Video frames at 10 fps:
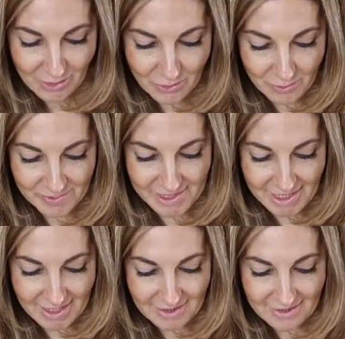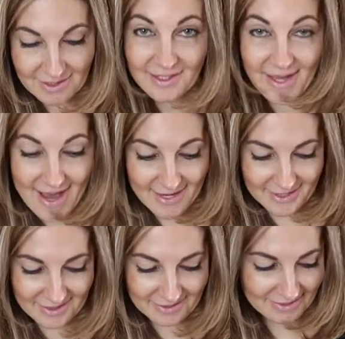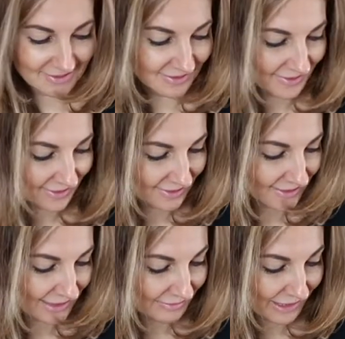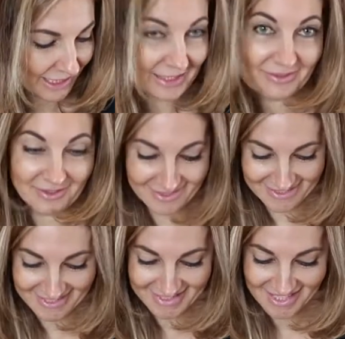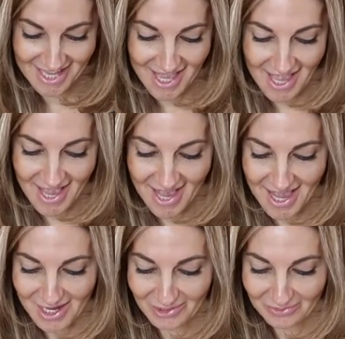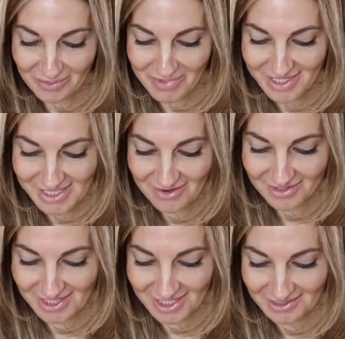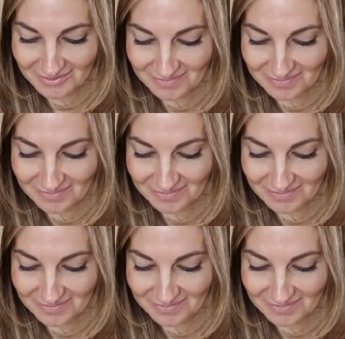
Oopsie, got it. Be careful. And we mix everything.